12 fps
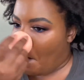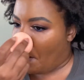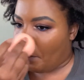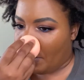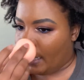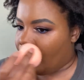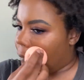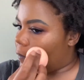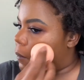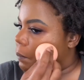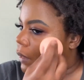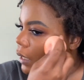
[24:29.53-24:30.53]
make it
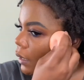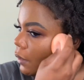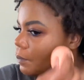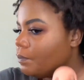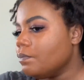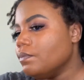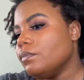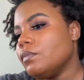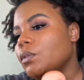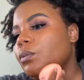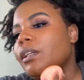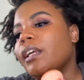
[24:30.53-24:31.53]
something
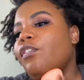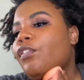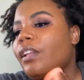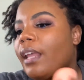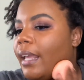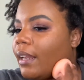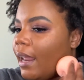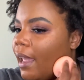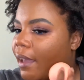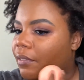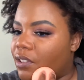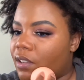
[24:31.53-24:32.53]
where they feel like they
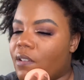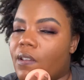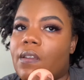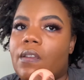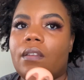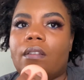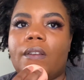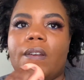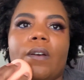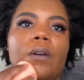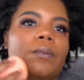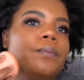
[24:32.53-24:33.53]
have to, you
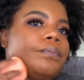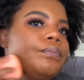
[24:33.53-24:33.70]
know,